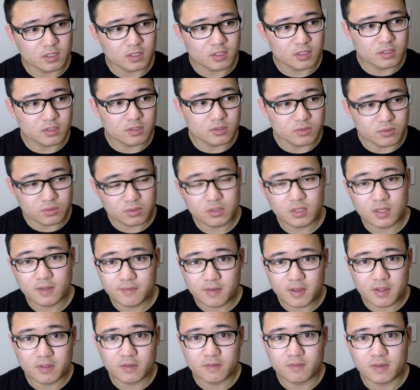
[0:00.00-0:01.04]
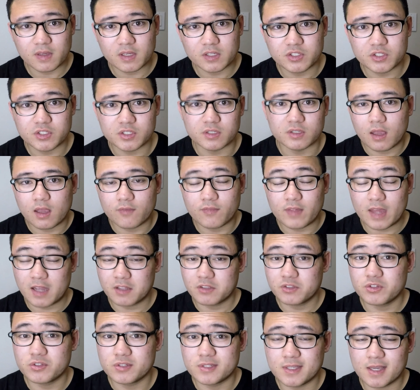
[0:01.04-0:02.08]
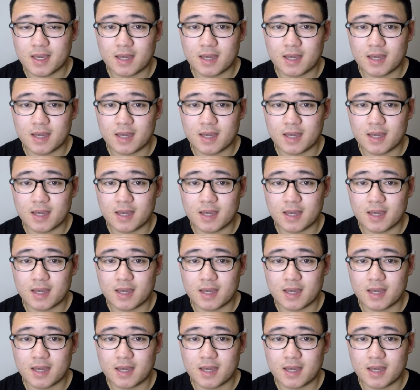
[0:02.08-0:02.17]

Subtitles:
Do you love innovation? If the answer is